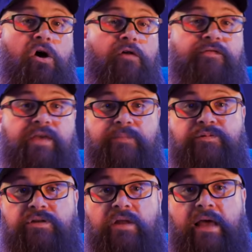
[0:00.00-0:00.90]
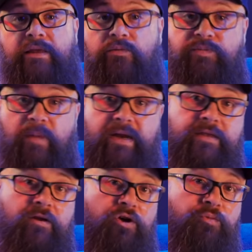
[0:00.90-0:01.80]
over the Epson and there was money
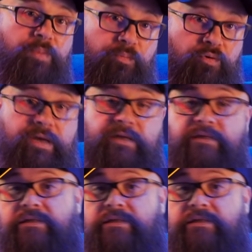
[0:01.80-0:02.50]
that I could be putting into